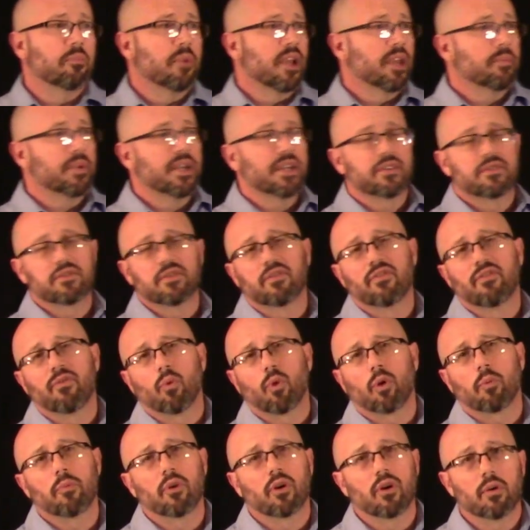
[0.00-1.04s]
Maybe it's a
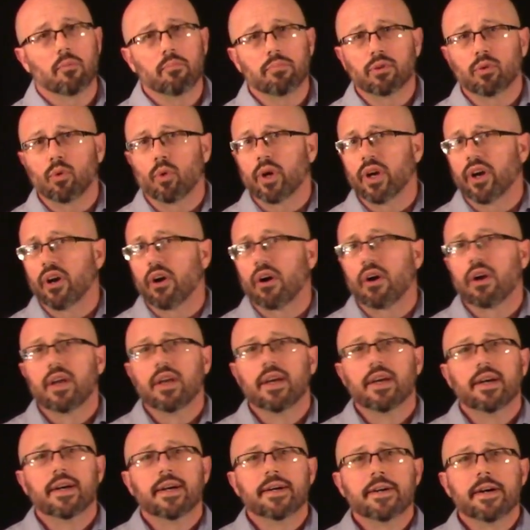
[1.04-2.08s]
former employer.
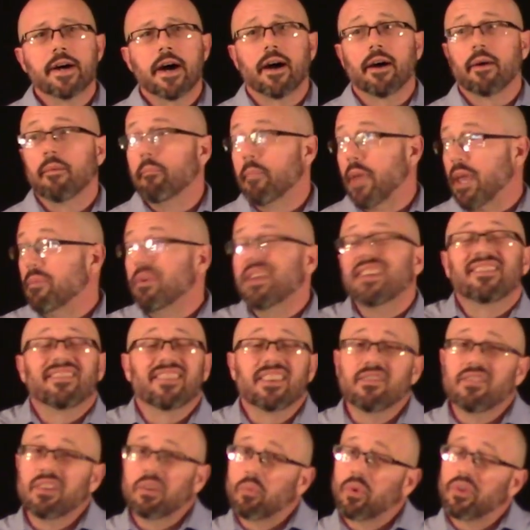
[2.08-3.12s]
Maybe it's
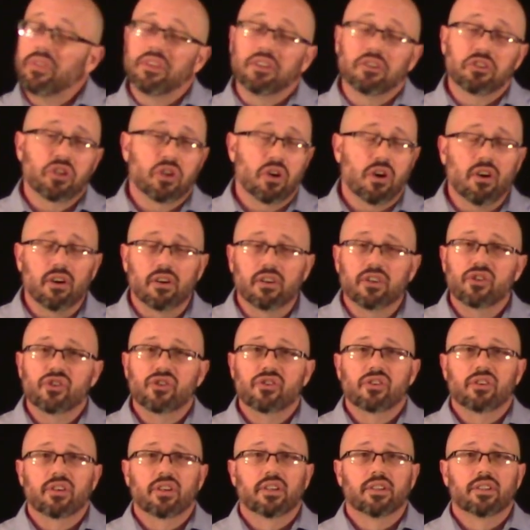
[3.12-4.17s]
even with the
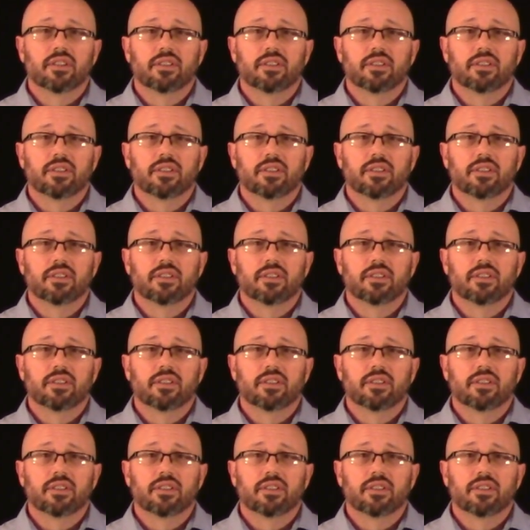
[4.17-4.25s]
church.